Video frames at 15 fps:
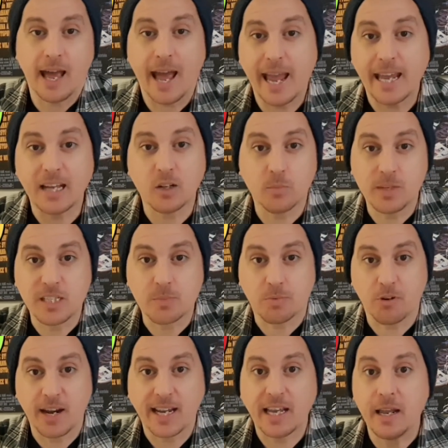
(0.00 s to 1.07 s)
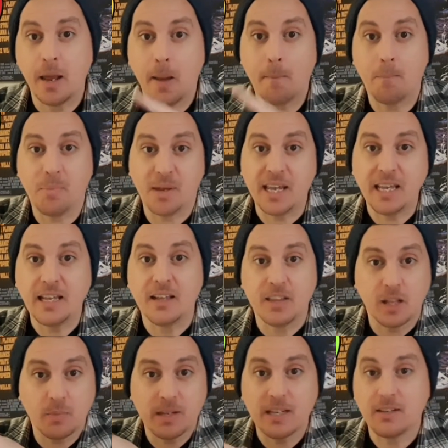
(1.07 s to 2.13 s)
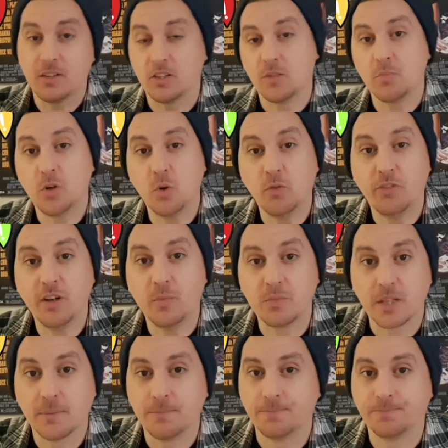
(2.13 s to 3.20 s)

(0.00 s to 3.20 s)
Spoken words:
A, it'll be spring, and B, there'll be some cool films.